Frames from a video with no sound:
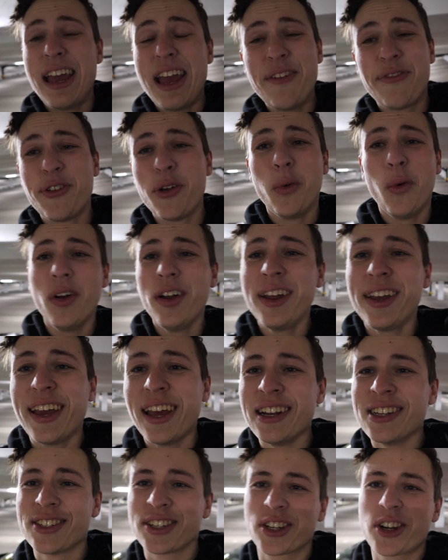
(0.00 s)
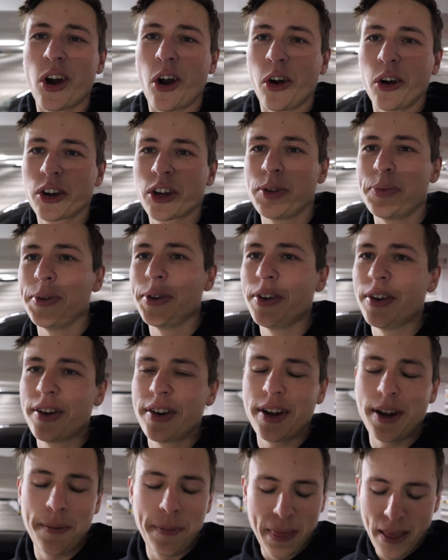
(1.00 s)
If you want to get into car
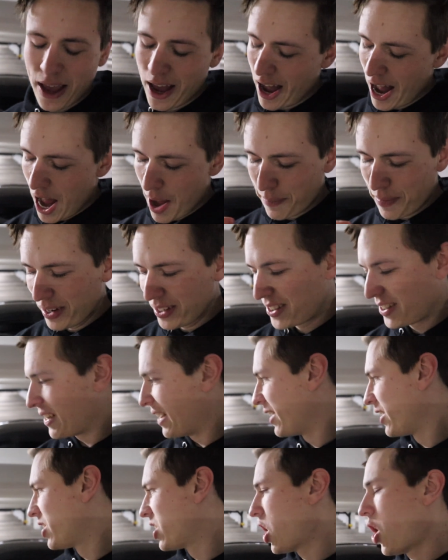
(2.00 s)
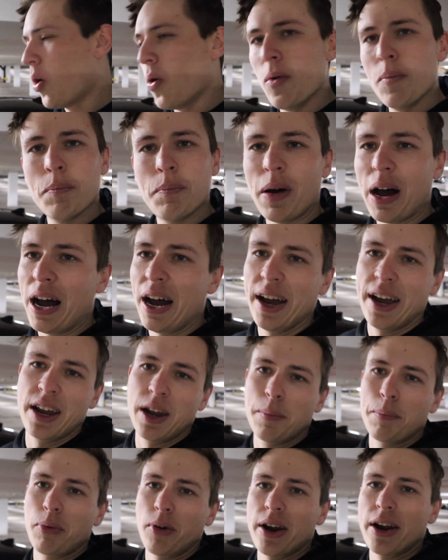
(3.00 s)
community, I'm not saying go and buy
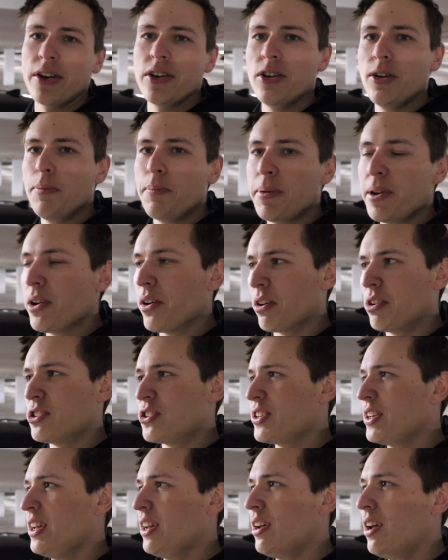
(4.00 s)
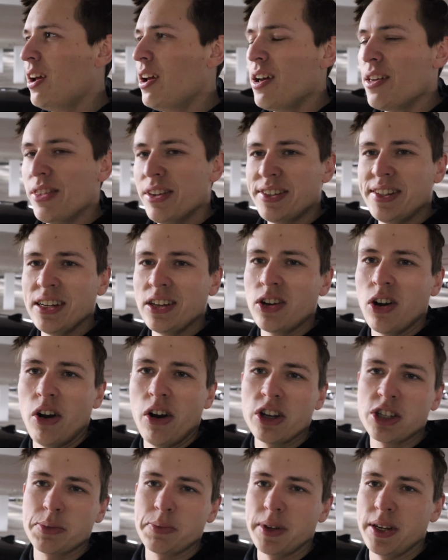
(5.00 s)
a brand new BRZ. This thing
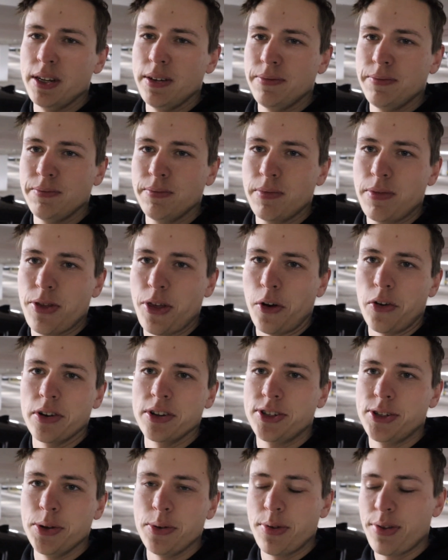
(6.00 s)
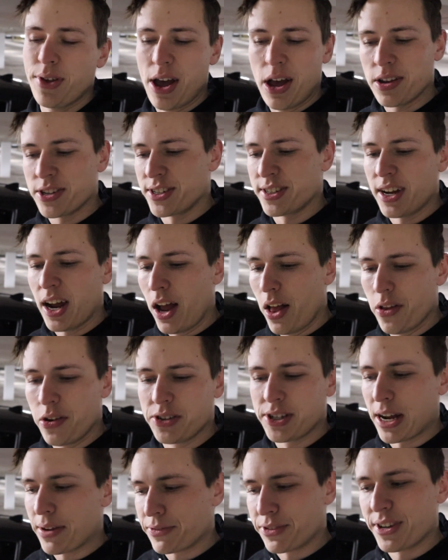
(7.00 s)
cost me
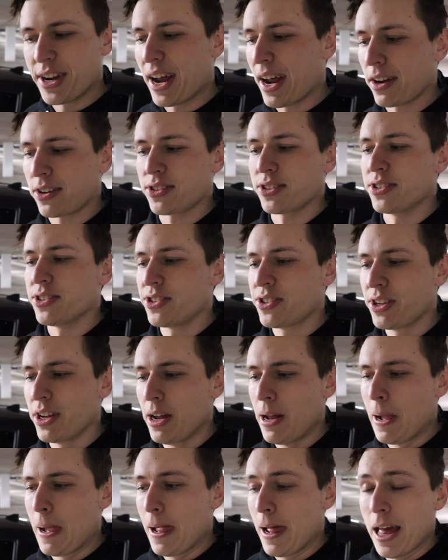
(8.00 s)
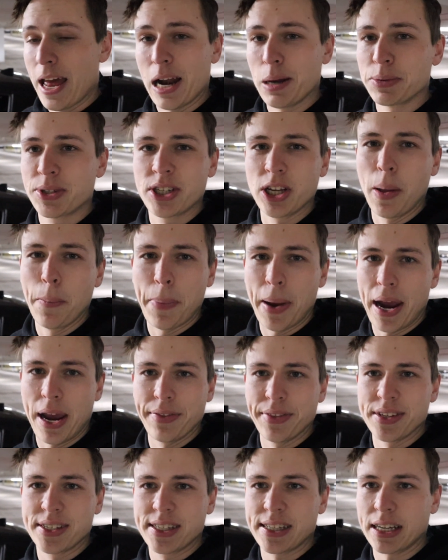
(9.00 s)
$32,000 after taxes, and I'm still paying
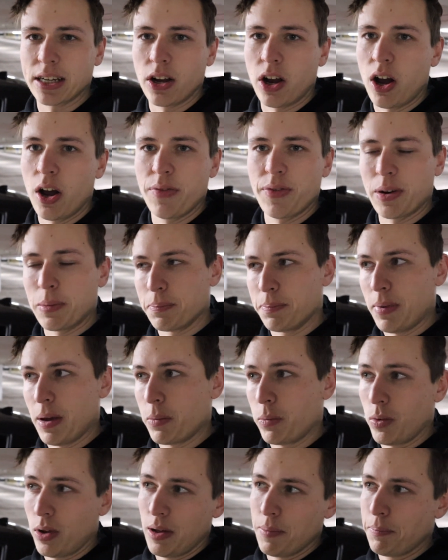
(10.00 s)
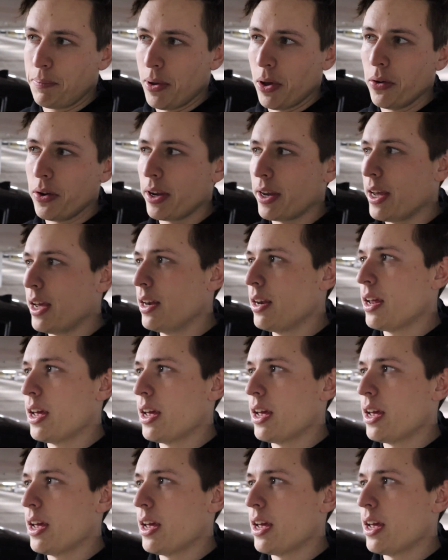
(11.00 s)
this thing off, and I'm building it.